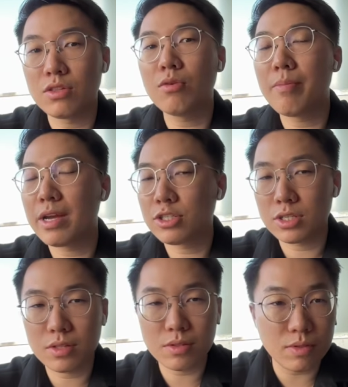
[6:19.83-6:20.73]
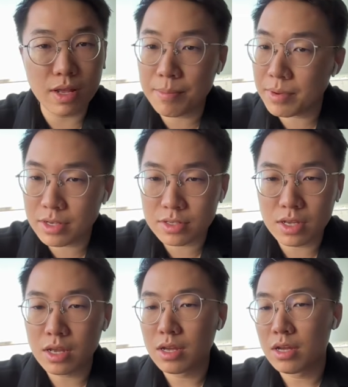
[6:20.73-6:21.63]
No magic
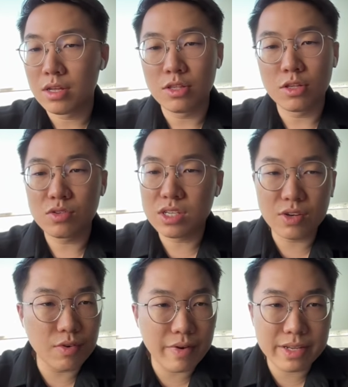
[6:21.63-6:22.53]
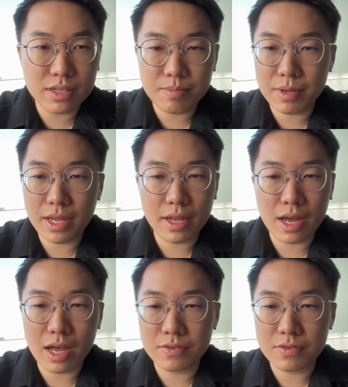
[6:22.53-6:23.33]
numbers, no secret recipe.